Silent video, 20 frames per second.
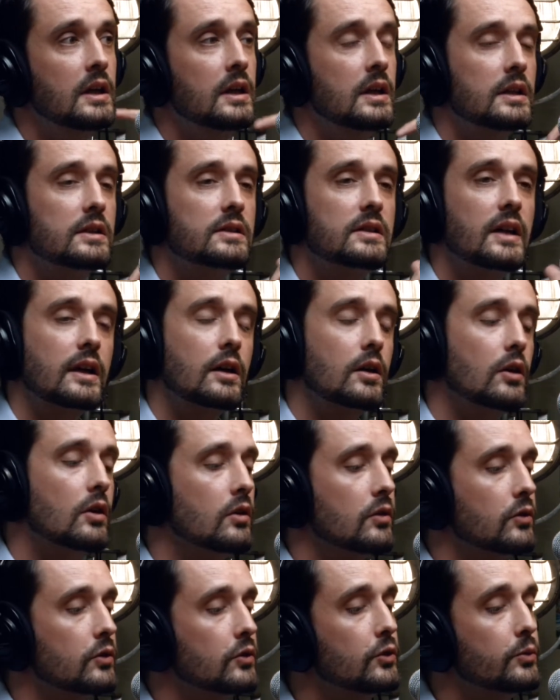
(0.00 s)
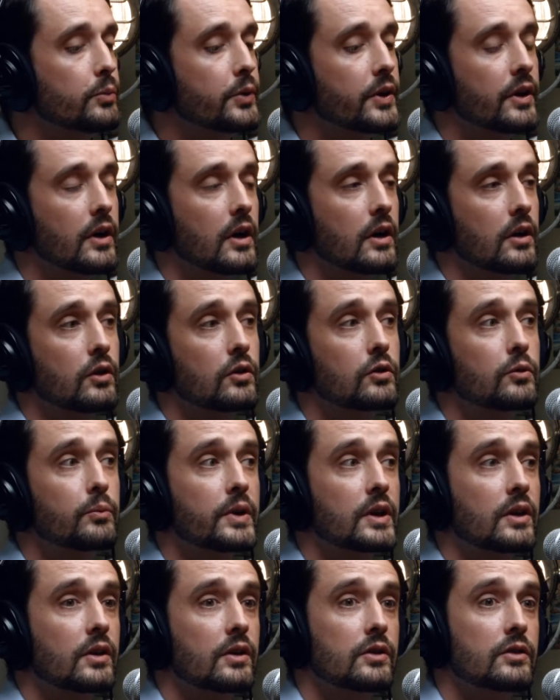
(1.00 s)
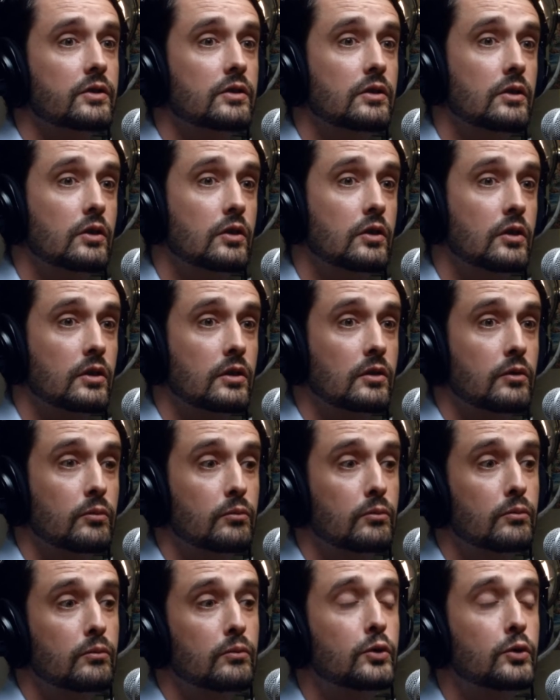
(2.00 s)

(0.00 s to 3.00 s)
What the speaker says: It's like, oh, Uber are good because you can move.